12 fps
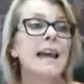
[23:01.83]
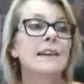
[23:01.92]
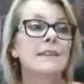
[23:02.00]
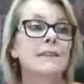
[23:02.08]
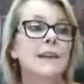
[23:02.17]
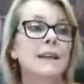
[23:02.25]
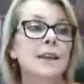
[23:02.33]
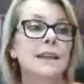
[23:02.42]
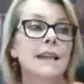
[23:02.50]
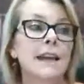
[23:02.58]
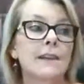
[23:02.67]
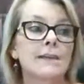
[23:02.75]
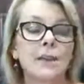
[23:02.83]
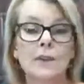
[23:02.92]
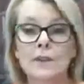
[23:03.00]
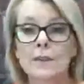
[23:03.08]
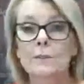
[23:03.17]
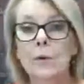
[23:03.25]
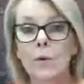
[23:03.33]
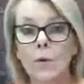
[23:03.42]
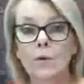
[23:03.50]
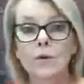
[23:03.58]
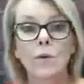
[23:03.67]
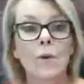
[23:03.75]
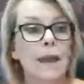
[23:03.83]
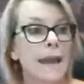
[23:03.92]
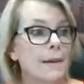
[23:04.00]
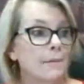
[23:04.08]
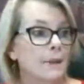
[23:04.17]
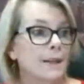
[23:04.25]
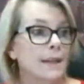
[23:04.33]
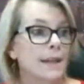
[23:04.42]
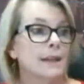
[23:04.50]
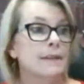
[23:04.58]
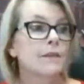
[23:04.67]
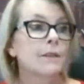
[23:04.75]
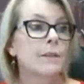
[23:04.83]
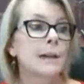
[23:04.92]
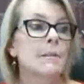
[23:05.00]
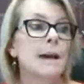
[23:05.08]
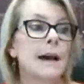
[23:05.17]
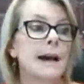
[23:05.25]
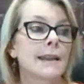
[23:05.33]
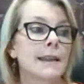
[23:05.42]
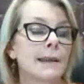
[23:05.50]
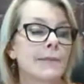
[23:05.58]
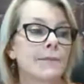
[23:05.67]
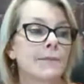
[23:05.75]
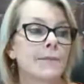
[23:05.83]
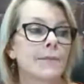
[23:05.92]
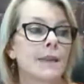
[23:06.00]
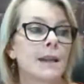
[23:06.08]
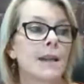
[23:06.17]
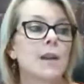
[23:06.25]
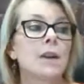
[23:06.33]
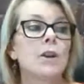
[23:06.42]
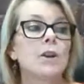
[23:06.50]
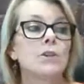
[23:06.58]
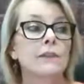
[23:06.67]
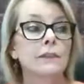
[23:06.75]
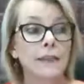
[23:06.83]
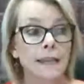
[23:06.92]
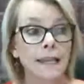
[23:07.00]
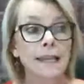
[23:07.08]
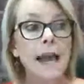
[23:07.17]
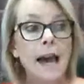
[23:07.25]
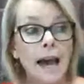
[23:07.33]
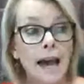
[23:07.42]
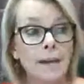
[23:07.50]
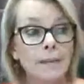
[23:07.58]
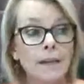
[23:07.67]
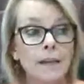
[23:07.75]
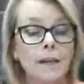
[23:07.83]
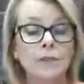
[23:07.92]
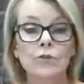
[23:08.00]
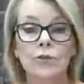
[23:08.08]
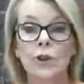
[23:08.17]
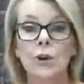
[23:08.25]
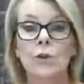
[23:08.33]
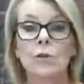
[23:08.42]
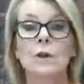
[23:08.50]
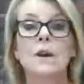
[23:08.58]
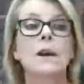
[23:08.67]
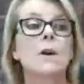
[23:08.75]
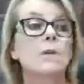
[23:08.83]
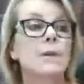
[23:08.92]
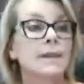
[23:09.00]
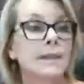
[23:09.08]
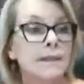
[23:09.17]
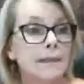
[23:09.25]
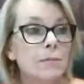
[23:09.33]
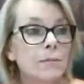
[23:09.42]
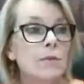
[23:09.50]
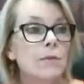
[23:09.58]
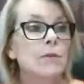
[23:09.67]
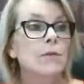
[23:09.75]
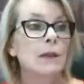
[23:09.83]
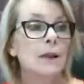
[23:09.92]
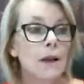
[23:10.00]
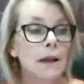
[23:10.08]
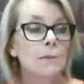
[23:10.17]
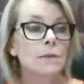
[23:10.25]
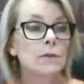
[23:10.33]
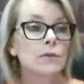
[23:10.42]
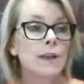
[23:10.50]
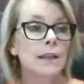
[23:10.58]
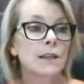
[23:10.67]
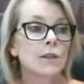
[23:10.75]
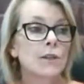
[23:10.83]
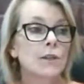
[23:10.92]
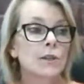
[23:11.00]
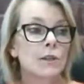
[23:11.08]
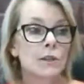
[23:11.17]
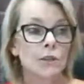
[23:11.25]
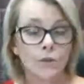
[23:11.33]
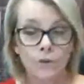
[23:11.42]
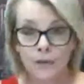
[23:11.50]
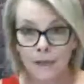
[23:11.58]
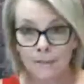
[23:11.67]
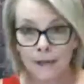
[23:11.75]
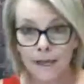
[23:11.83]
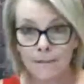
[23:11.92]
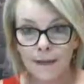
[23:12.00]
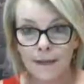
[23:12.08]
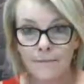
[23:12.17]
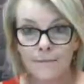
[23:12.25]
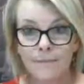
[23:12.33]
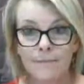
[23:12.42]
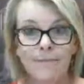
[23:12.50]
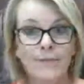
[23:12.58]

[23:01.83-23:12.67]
and feel like they have no support or empathy from their partner, to feeling calm and in control with simple, reliable strategies to soothe their baby,